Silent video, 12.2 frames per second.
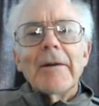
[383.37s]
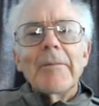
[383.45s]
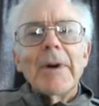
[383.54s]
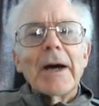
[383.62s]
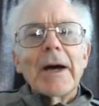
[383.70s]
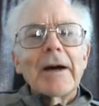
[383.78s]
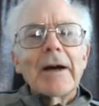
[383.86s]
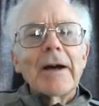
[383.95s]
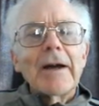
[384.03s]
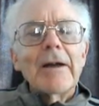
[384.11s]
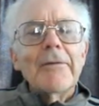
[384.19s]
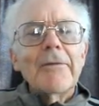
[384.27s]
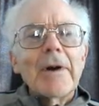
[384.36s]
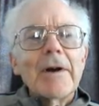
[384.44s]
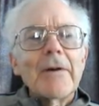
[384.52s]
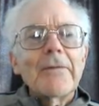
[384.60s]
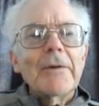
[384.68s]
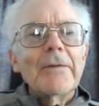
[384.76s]
back in
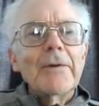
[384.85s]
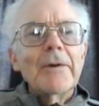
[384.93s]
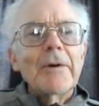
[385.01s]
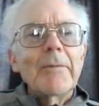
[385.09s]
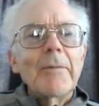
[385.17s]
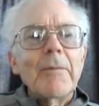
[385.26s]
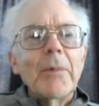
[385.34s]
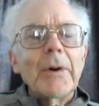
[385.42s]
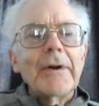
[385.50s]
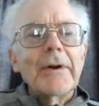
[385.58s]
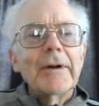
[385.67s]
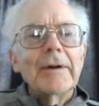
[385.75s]
front of the verb put.